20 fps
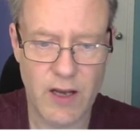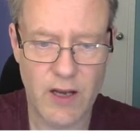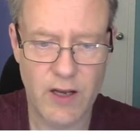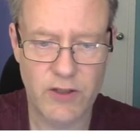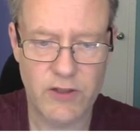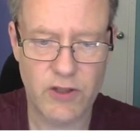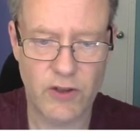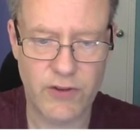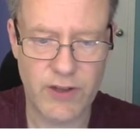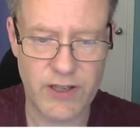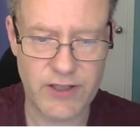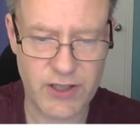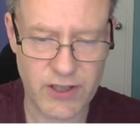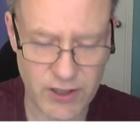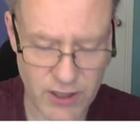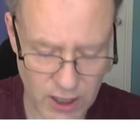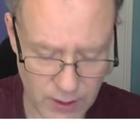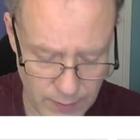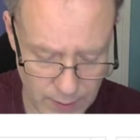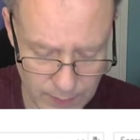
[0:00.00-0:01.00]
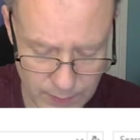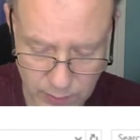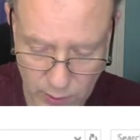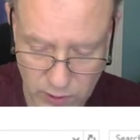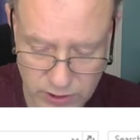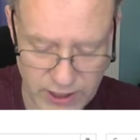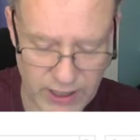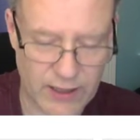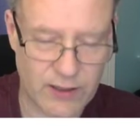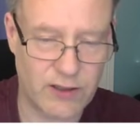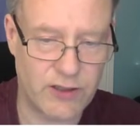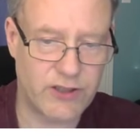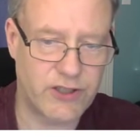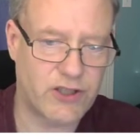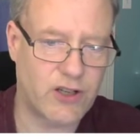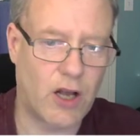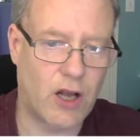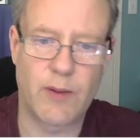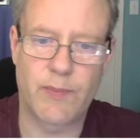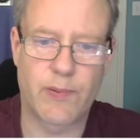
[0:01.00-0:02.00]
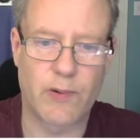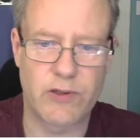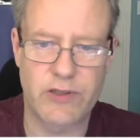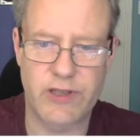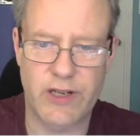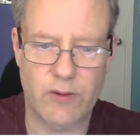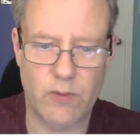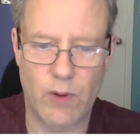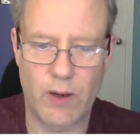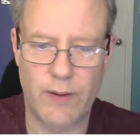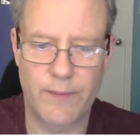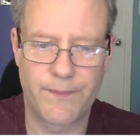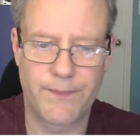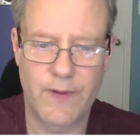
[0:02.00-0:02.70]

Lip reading: So this is going to be project, let's just call it project 1.